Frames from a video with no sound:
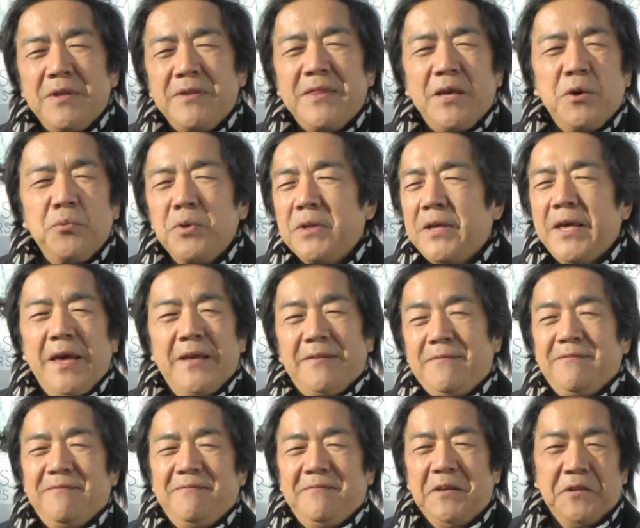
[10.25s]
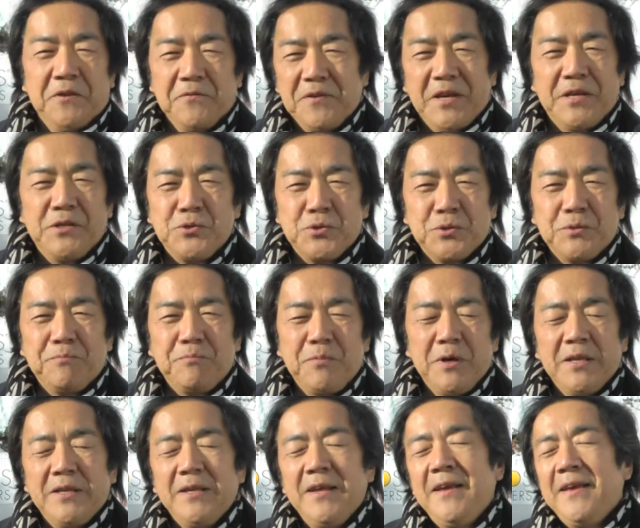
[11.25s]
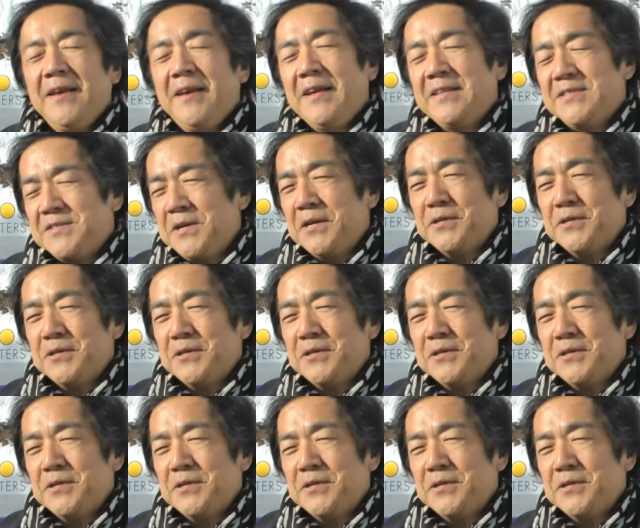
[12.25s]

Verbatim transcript: that they will get innovation, but it's